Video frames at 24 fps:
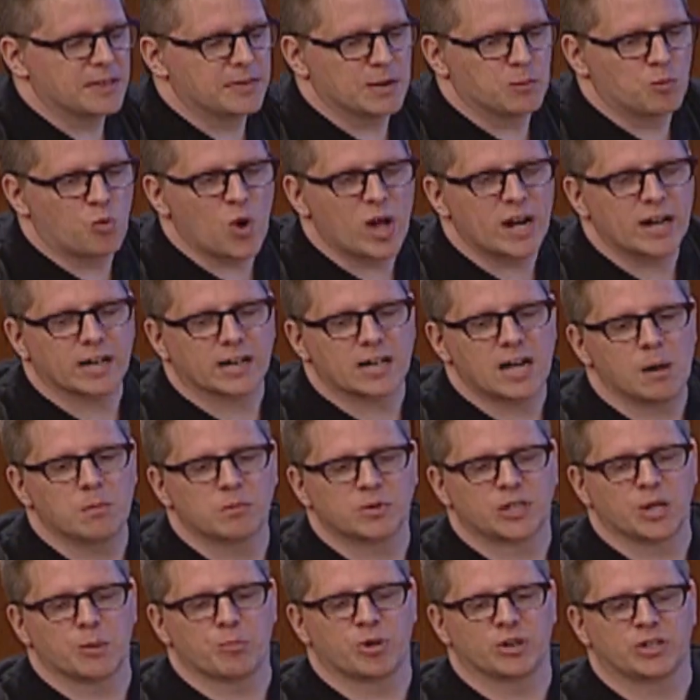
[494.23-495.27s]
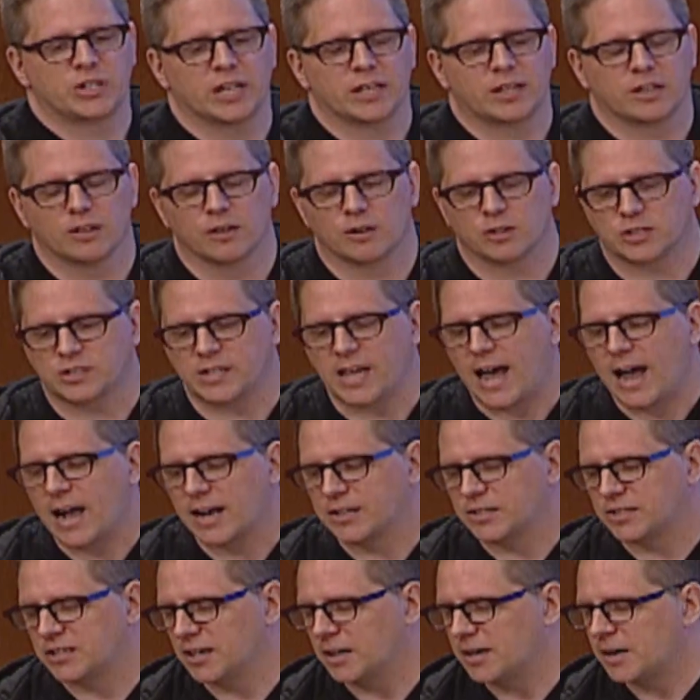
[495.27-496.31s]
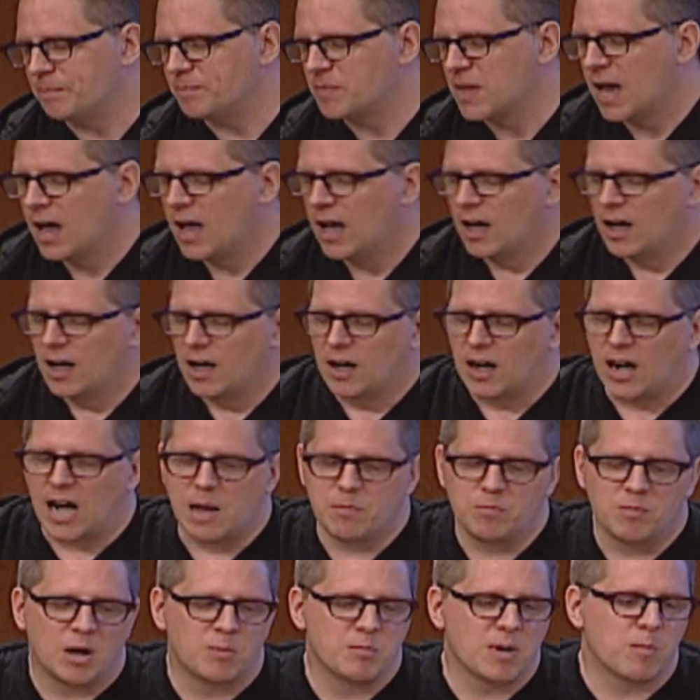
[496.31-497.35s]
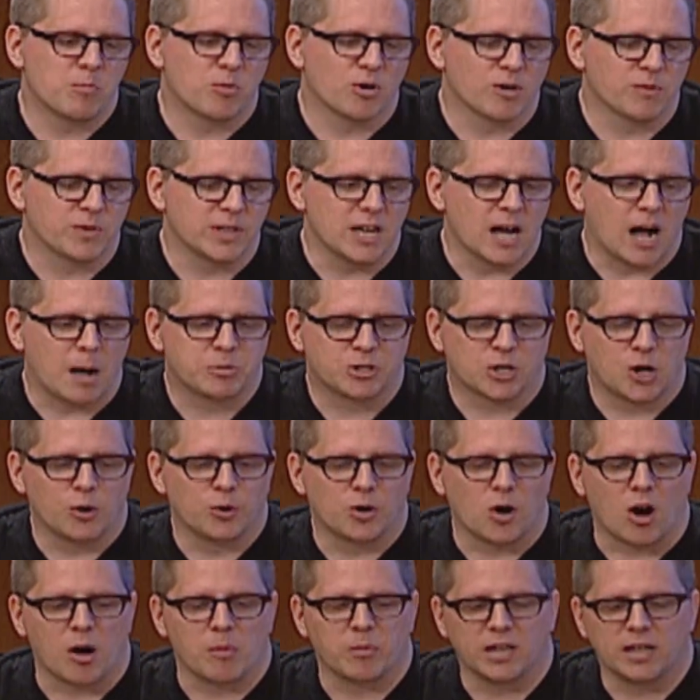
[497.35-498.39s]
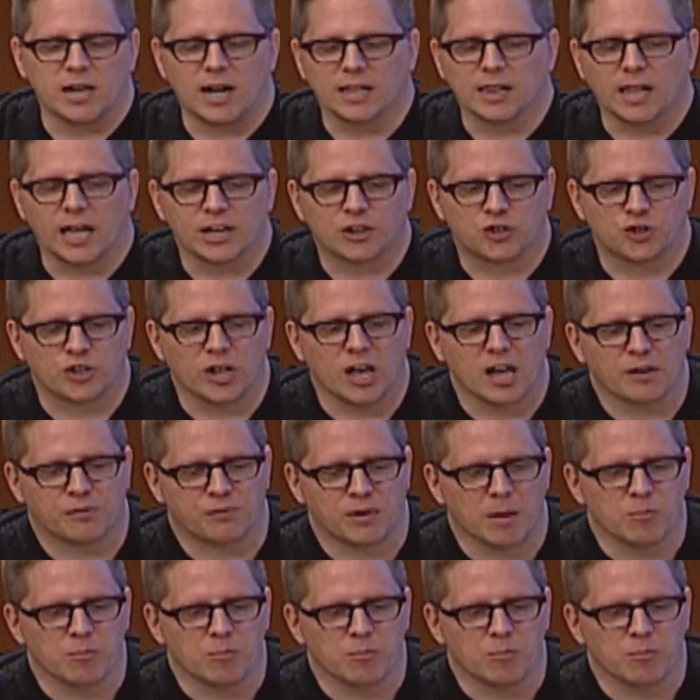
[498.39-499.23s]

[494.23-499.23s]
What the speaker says: When it comes to particular stacks, I'm a member of the Ops Code Army. I like Chef.